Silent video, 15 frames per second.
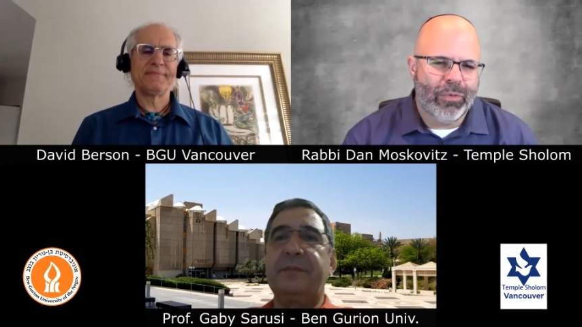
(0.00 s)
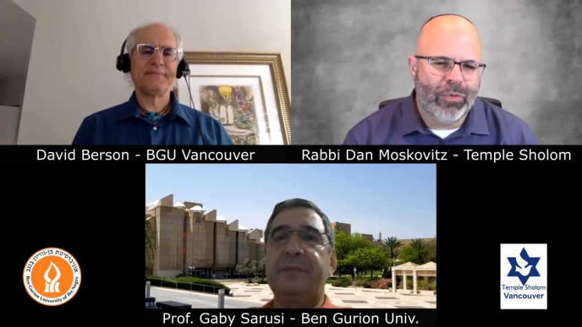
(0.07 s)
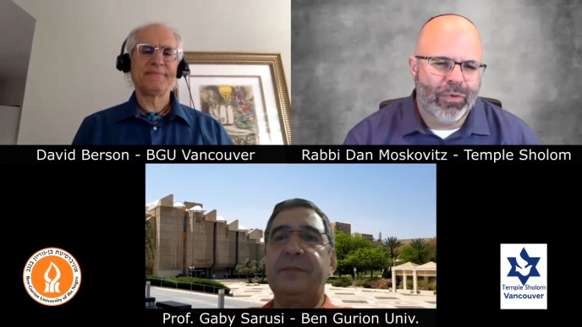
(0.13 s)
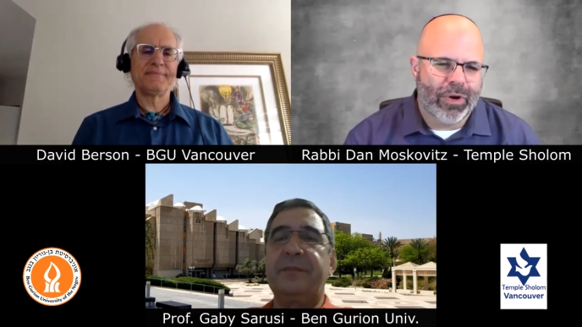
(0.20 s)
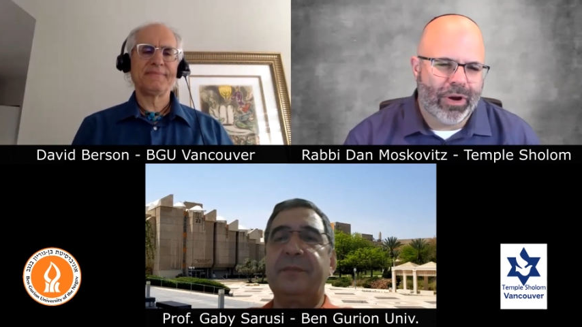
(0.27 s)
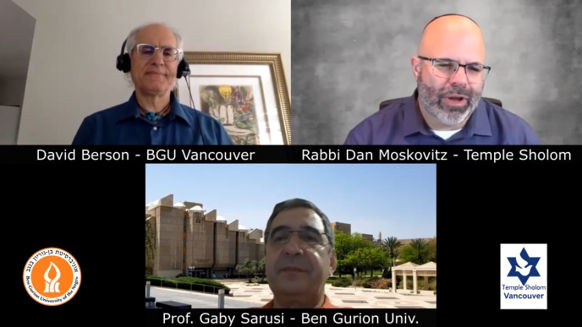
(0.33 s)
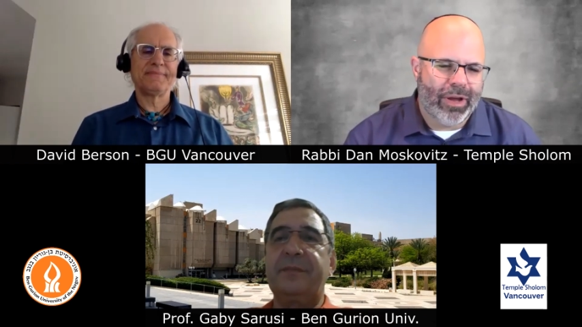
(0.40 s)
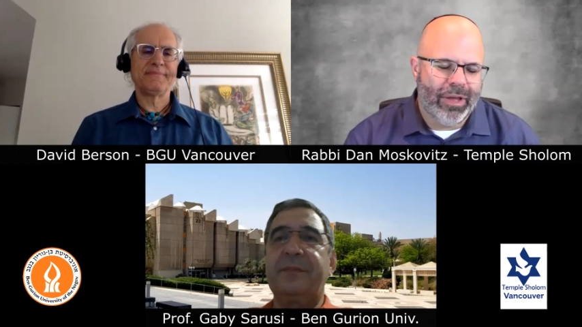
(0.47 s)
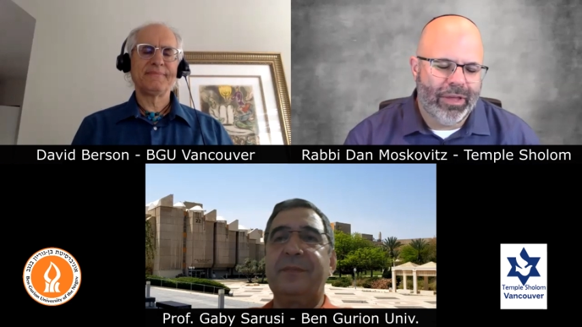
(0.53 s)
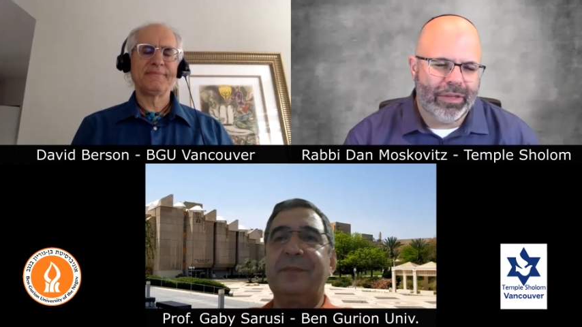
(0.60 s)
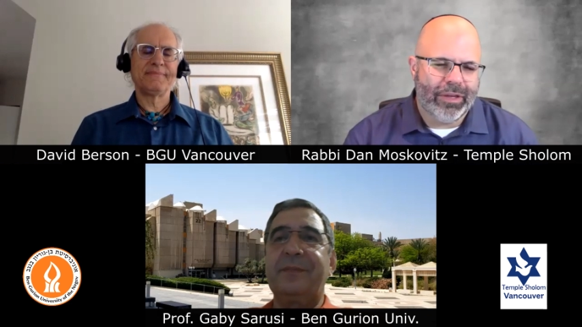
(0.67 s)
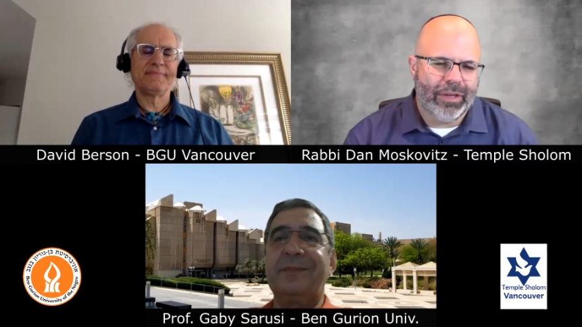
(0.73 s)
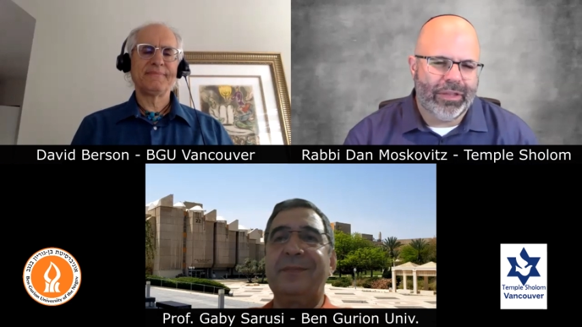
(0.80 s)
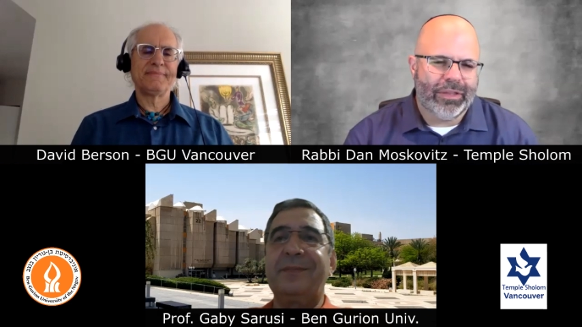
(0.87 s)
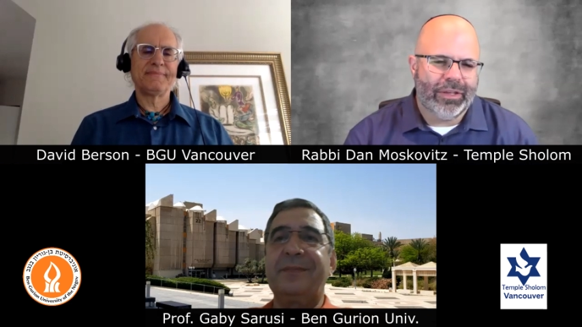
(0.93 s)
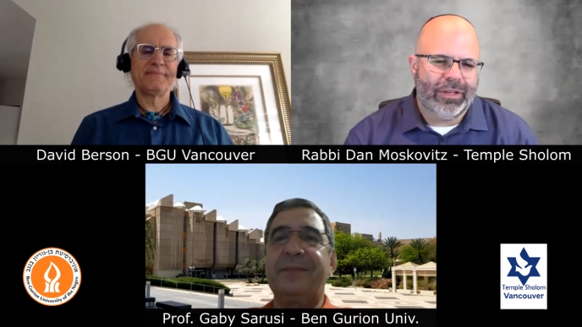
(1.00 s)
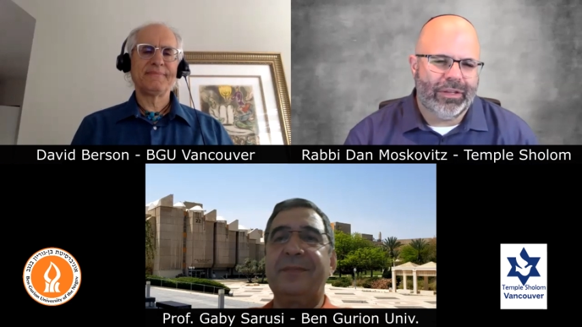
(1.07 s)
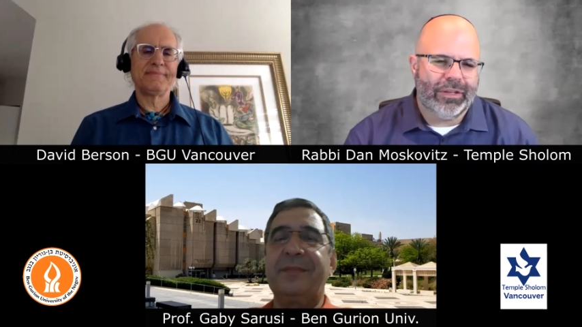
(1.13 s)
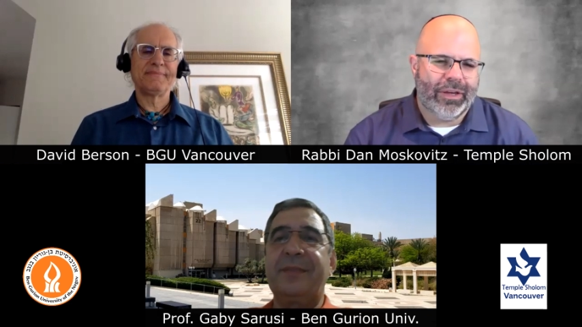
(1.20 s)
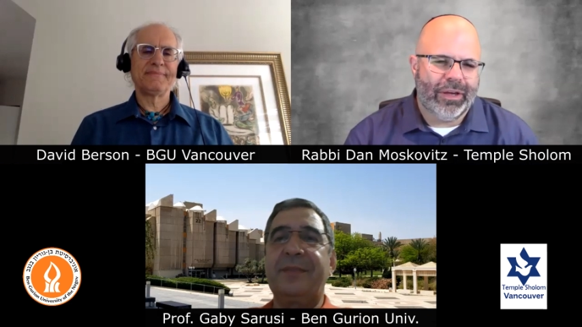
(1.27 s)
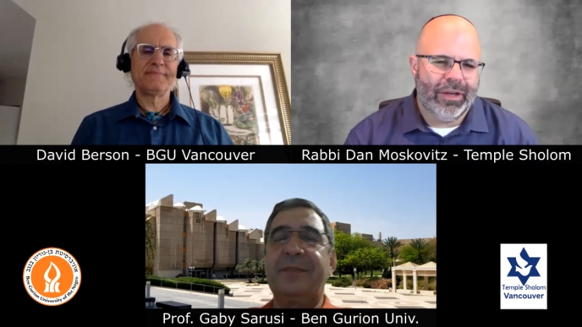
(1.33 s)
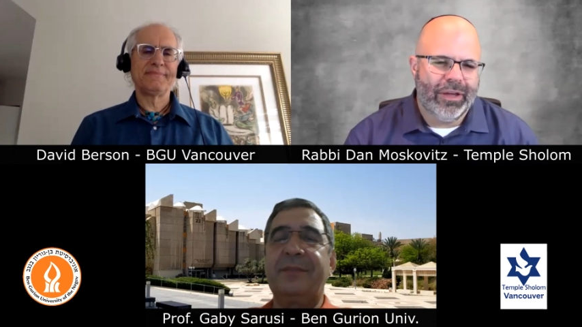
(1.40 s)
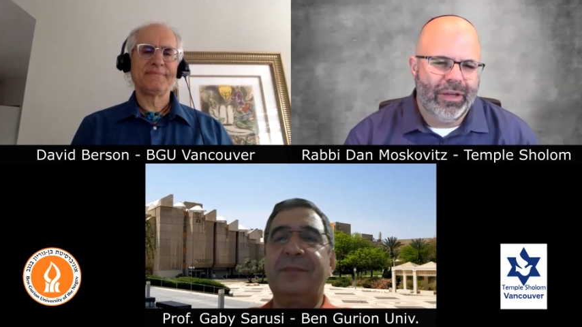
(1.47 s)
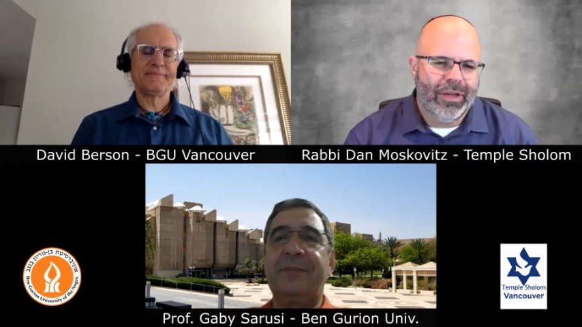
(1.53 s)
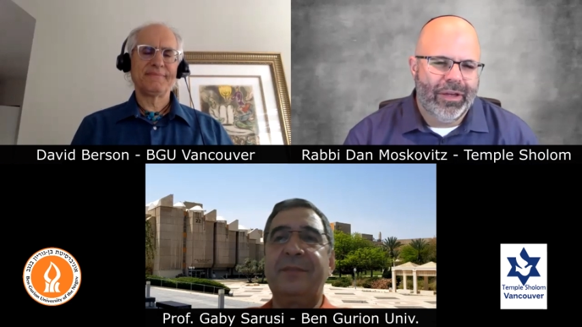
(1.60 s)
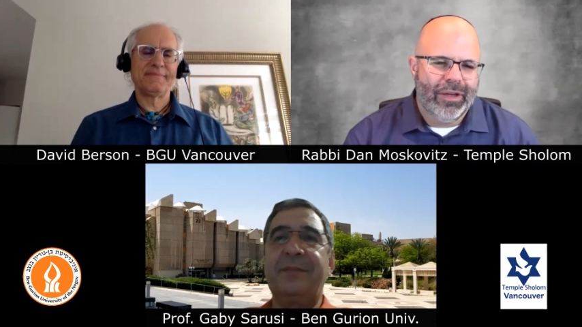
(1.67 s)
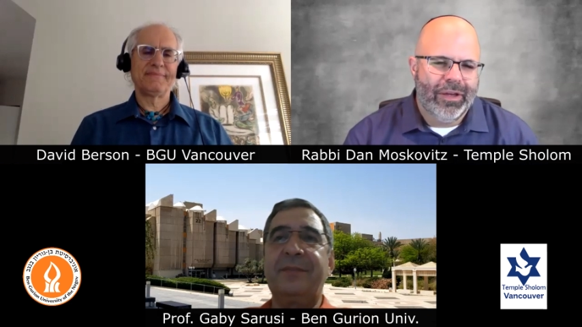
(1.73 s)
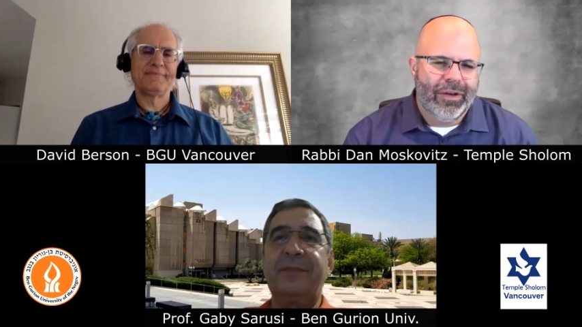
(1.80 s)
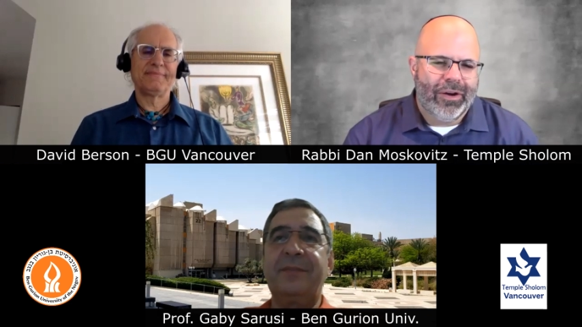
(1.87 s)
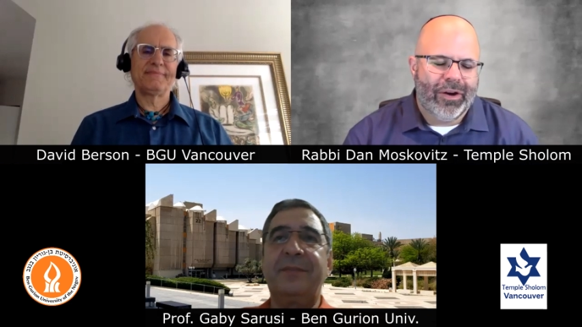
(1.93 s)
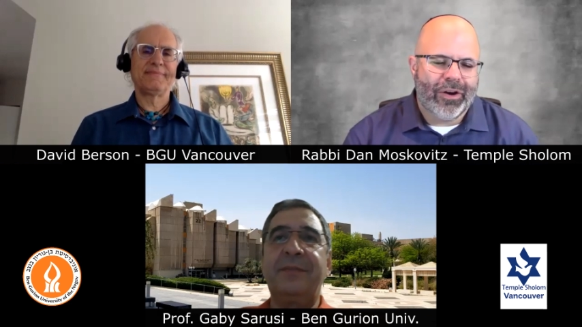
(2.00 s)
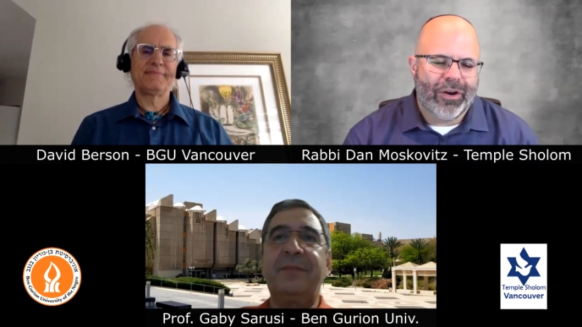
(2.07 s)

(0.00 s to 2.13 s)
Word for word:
Speaker 1: work. I think that uh, our